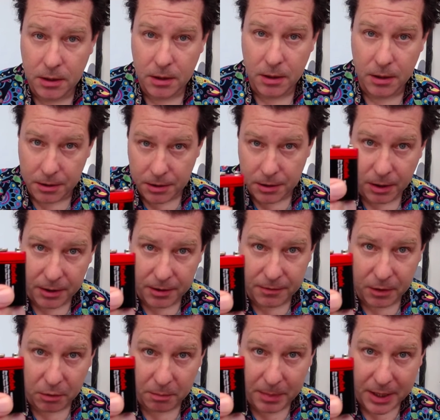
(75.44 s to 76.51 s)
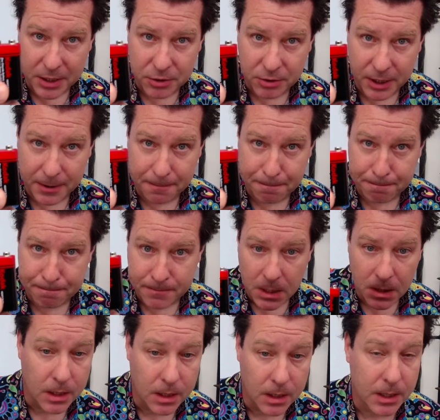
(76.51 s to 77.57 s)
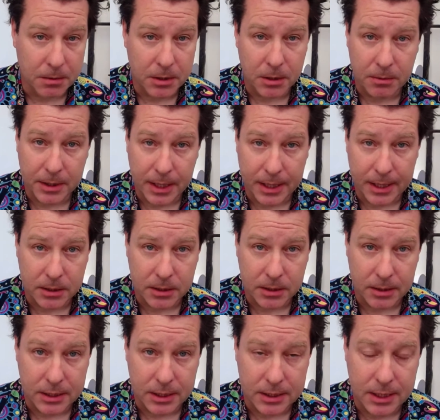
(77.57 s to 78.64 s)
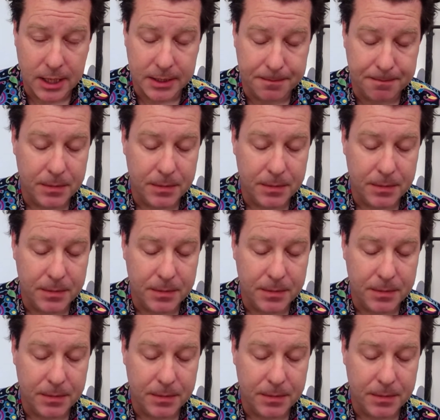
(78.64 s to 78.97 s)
a 9-volt battery. I know, don't get excited yet.